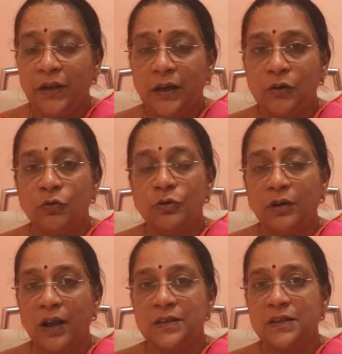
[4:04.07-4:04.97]
very
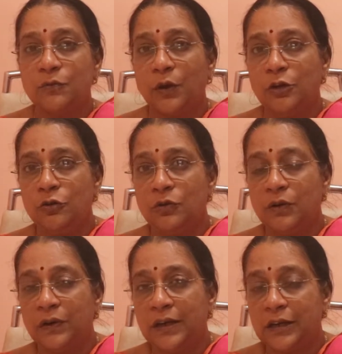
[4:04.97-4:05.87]
good transit when
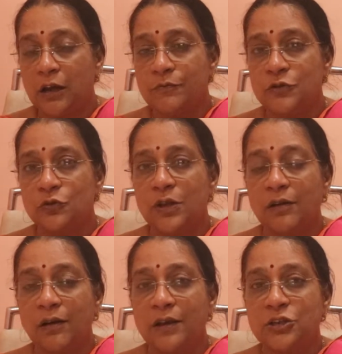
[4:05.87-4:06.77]
it comes to
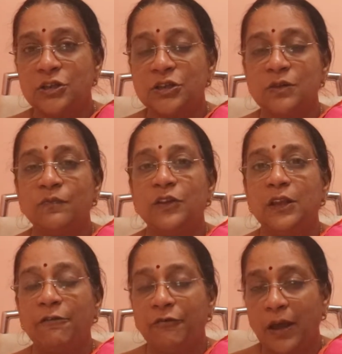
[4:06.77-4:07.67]
the relationship
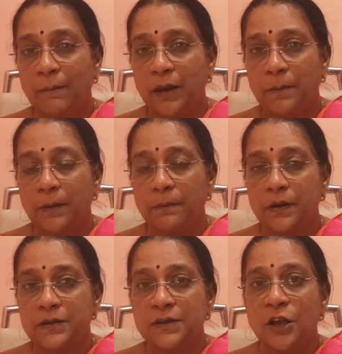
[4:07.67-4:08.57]
with the family
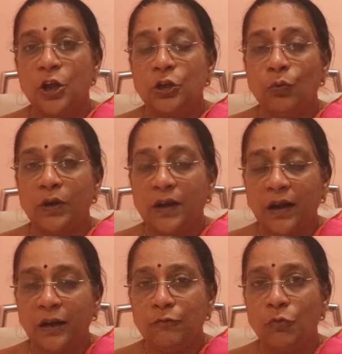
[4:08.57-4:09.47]
members. You will
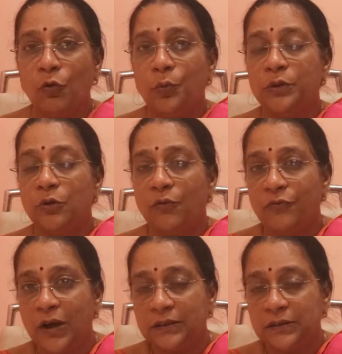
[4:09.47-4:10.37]
connect more with your
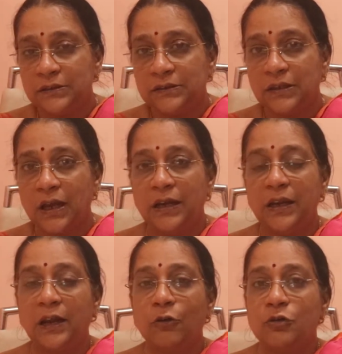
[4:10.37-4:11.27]
father's
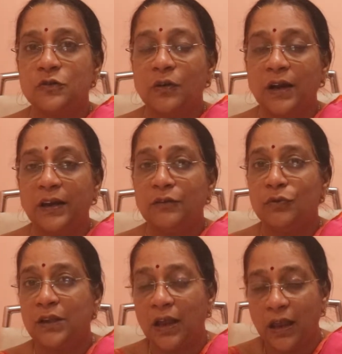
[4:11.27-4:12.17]
side and also connect
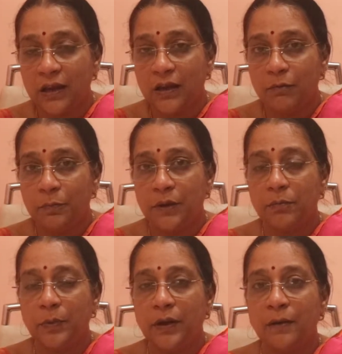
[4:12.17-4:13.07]
with the younger
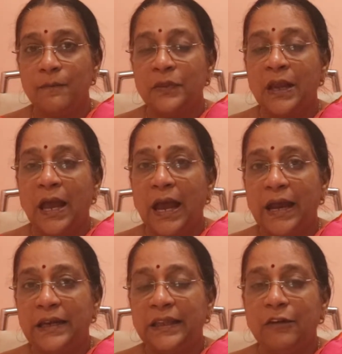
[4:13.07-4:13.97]
people
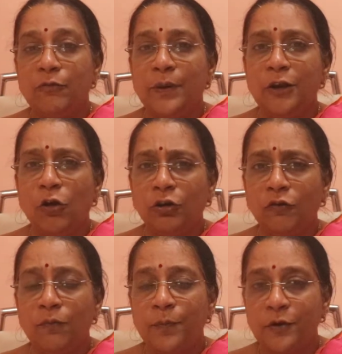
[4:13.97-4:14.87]
and there will be
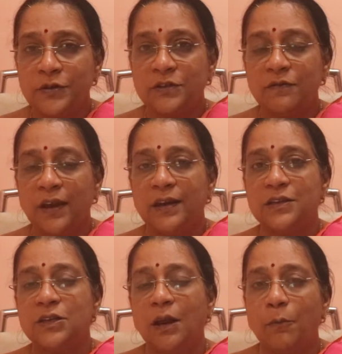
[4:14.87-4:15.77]
lot of positive
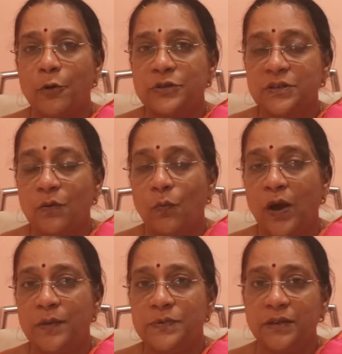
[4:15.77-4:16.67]
energy and positive
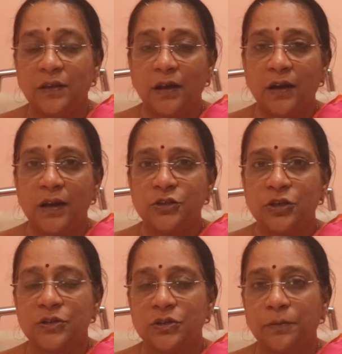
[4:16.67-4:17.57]
vibes in the
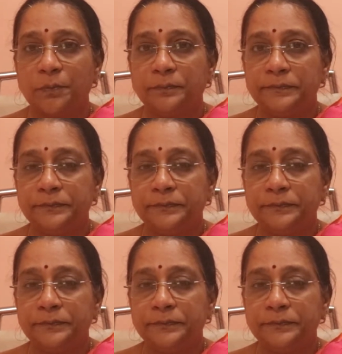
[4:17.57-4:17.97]
relationship.